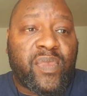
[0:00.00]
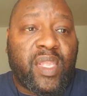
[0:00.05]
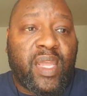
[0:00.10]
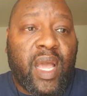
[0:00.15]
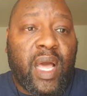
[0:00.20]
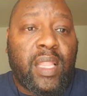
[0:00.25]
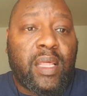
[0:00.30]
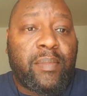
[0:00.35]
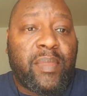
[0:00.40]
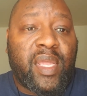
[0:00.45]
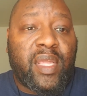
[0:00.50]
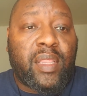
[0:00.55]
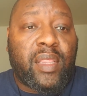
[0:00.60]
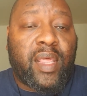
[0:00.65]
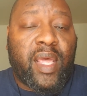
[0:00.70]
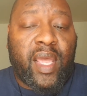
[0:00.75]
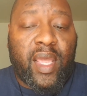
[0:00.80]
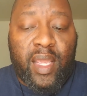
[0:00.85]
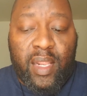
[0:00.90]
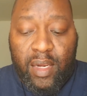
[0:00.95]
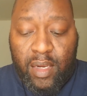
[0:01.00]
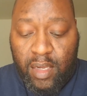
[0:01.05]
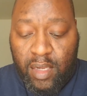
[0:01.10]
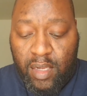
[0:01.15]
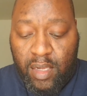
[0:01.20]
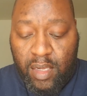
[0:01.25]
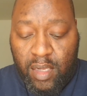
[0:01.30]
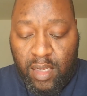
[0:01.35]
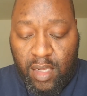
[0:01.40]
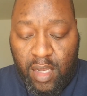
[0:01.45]
I'll admit that
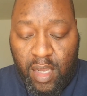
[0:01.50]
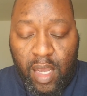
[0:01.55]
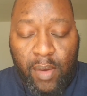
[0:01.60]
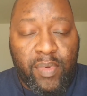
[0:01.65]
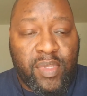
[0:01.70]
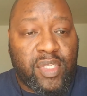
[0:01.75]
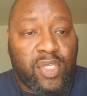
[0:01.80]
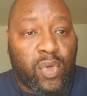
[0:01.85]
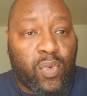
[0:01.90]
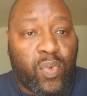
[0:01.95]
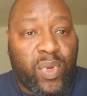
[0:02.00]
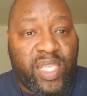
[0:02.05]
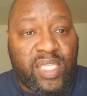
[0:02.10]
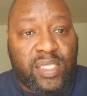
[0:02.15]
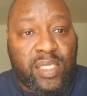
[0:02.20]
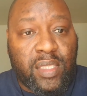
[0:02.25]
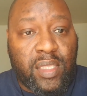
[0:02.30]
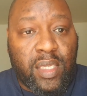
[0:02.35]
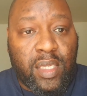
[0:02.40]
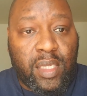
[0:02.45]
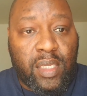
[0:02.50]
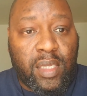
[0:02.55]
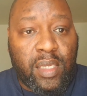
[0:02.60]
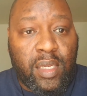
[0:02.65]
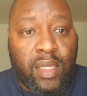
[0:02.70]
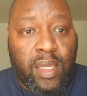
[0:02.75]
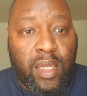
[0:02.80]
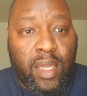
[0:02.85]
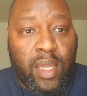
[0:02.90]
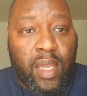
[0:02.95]
up until recently,
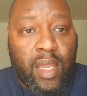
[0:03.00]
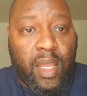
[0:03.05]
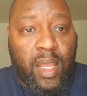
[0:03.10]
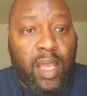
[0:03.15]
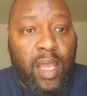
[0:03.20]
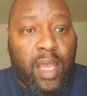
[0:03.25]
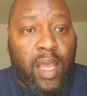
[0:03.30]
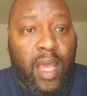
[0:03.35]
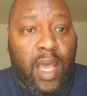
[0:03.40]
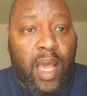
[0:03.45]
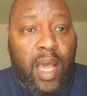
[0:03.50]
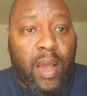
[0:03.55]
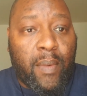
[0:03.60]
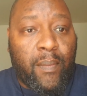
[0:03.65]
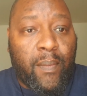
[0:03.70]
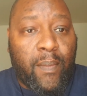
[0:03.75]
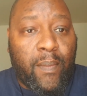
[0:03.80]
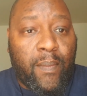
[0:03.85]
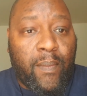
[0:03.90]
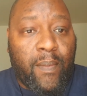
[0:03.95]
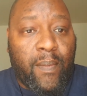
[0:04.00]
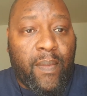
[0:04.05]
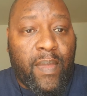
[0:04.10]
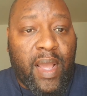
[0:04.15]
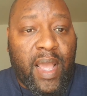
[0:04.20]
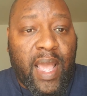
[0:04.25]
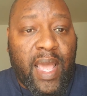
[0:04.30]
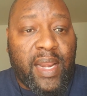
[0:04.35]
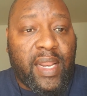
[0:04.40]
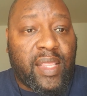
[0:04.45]
I
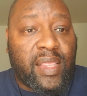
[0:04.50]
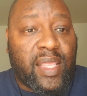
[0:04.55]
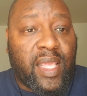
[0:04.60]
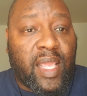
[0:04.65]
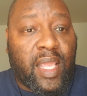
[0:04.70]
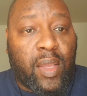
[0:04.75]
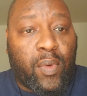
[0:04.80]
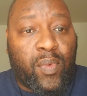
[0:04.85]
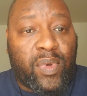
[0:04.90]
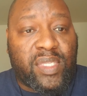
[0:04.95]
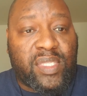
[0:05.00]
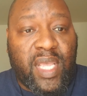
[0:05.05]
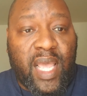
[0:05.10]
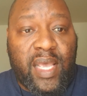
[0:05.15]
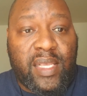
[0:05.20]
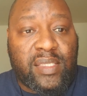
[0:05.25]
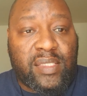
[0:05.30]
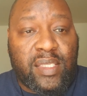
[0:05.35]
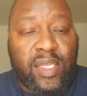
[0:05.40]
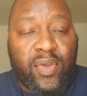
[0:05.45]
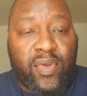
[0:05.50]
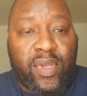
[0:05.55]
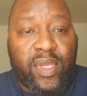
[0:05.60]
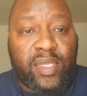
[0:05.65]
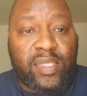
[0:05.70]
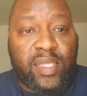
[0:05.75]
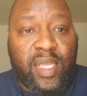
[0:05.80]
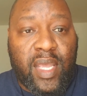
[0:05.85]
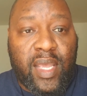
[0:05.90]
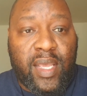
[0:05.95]
didn't think it was as
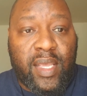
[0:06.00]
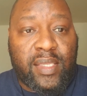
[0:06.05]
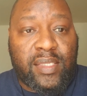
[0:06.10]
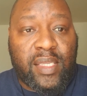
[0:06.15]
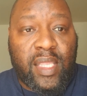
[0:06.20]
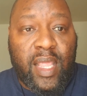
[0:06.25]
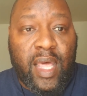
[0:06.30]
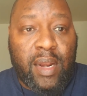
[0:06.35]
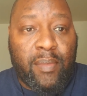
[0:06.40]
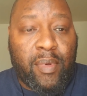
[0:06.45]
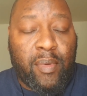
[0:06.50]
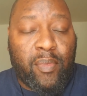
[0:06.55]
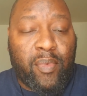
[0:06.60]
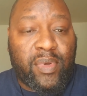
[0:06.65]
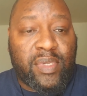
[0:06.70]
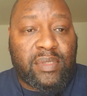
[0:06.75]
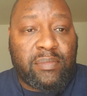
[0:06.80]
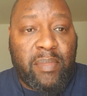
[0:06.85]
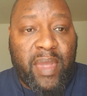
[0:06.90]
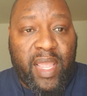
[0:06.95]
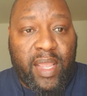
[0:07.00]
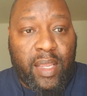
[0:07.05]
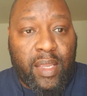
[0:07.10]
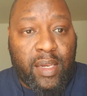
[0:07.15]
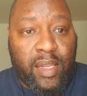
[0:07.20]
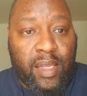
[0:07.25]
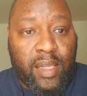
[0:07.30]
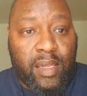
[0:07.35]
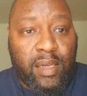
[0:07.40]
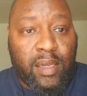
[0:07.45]
serious as a lot of people was making
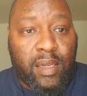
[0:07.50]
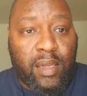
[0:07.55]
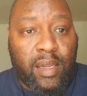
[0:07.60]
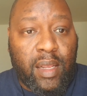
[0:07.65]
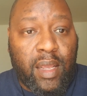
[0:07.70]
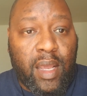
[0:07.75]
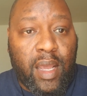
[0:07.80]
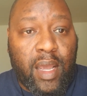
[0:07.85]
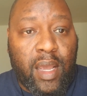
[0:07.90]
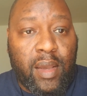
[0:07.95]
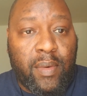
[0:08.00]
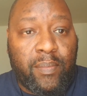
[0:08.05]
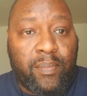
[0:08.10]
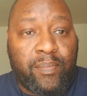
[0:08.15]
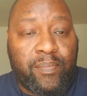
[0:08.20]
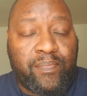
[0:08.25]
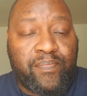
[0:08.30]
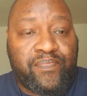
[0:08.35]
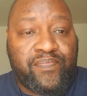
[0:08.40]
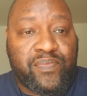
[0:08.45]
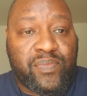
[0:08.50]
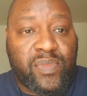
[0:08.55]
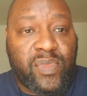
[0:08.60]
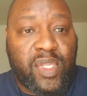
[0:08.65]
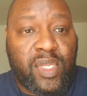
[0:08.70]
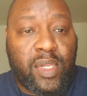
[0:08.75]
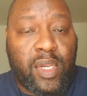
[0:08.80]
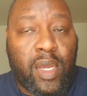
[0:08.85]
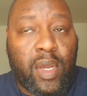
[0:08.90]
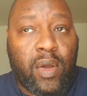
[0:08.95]
it.
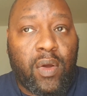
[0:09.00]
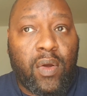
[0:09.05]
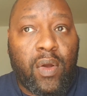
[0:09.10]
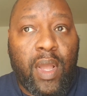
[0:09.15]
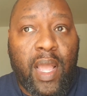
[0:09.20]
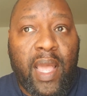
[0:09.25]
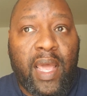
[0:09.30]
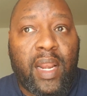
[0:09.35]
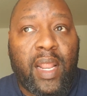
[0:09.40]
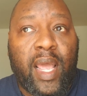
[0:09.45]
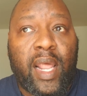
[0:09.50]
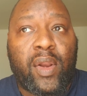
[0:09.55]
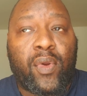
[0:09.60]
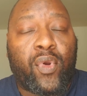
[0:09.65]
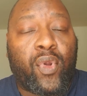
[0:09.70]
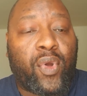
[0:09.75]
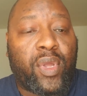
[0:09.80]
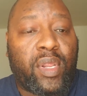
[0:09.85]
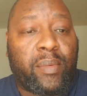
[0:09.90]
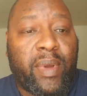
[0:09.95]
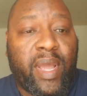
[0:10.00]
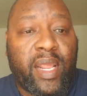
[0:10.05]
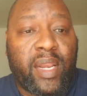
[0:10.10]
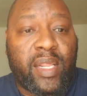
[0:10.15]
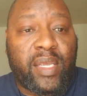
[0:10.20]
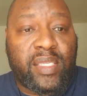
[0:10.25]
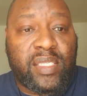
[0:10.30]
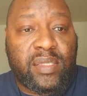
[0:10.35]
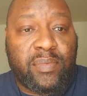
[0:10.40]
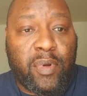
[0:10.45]
I don't know anybody
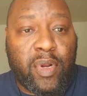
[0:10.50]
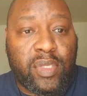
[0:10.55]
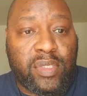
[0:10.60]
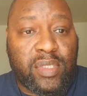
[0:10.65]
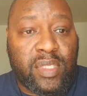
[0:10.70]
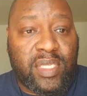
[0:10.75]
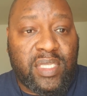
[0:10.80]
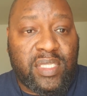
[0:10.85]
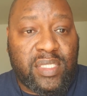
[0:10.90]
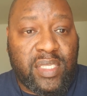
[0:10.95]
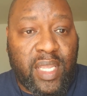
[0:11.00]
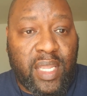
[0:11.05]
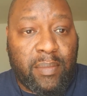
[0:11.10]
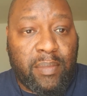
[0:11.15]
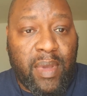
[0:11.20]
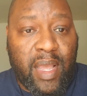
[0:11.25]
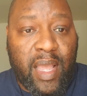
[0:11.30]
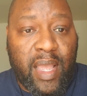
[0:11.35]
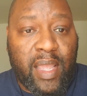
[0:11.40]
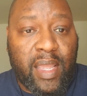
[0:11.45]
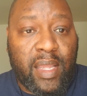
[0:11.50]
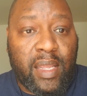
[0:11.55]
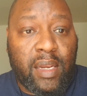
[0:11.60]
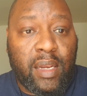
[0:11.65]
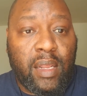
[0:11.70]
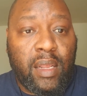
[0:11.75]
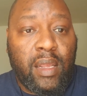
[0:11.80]
that's personally sick by it.